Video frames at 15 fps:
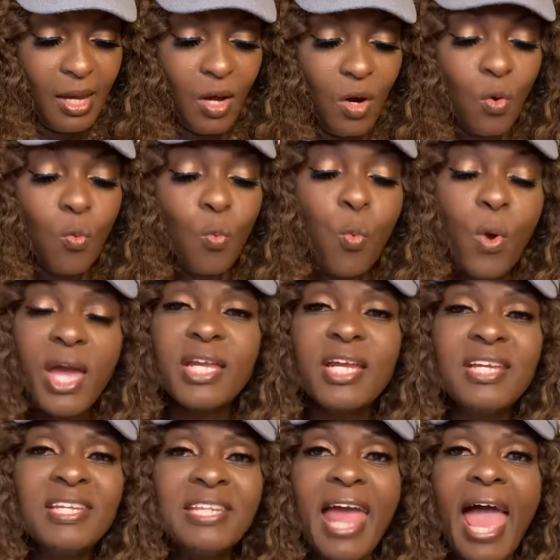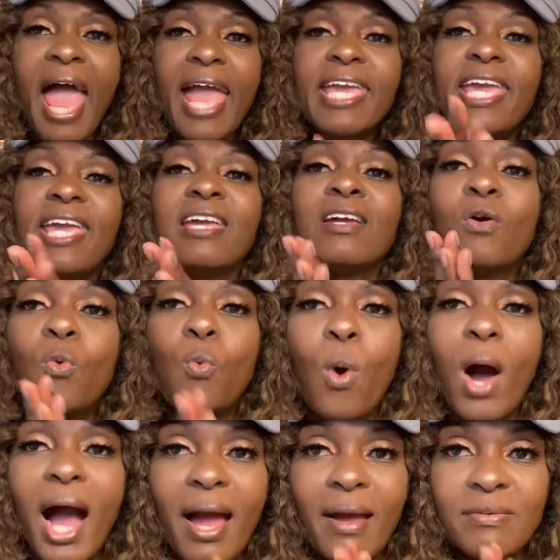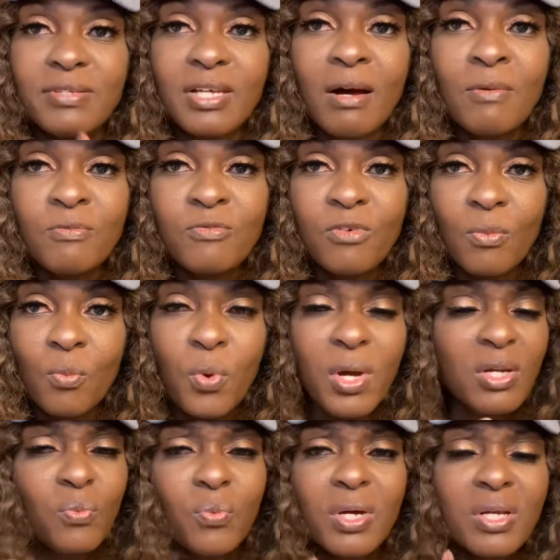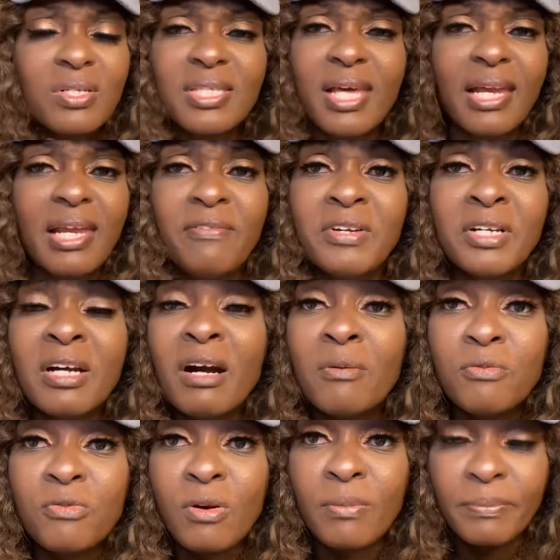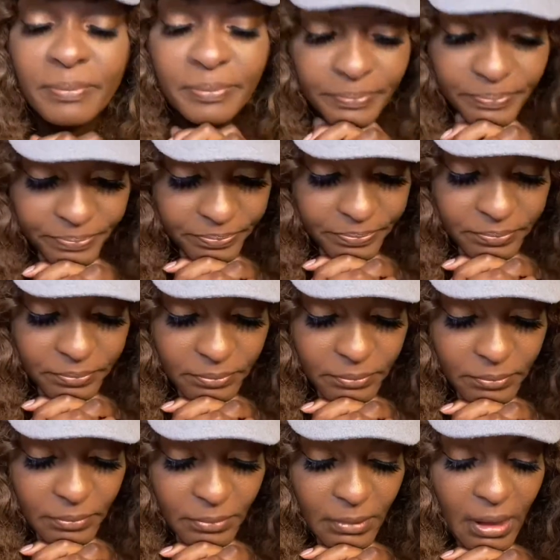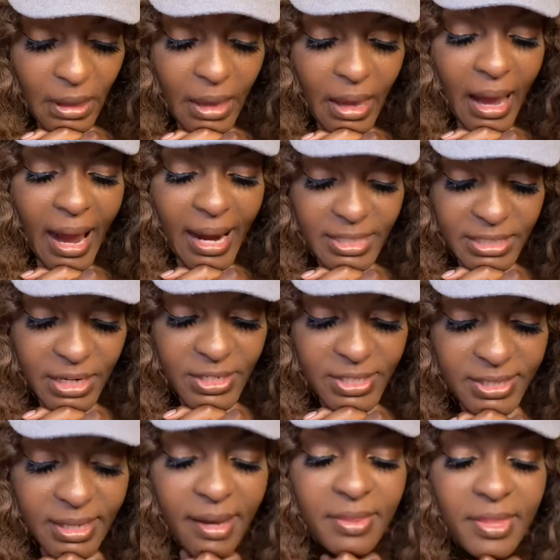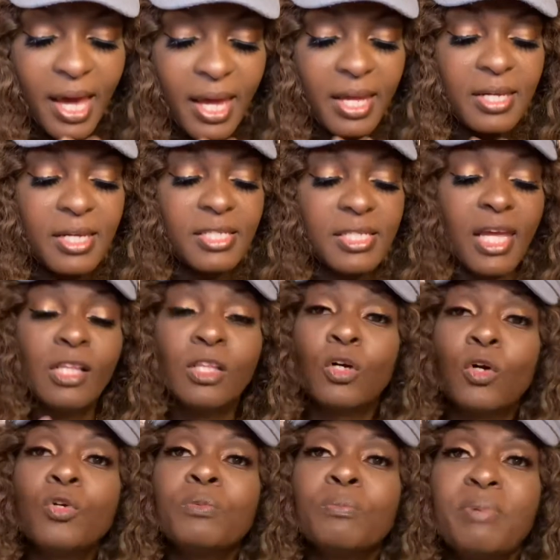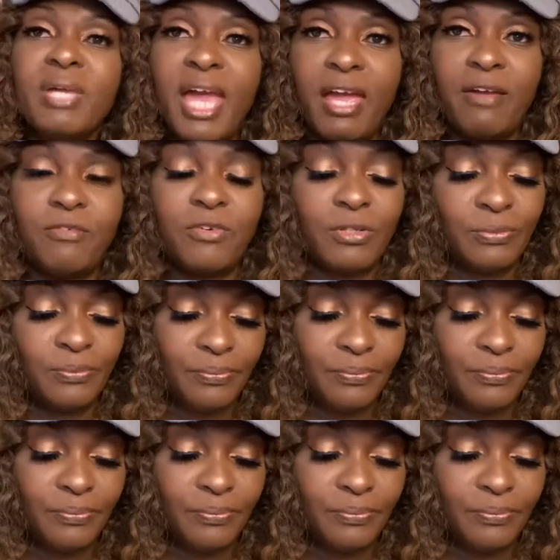Where did nagging wives come from? Where does that even come from? I dare say that it is a learned behavior.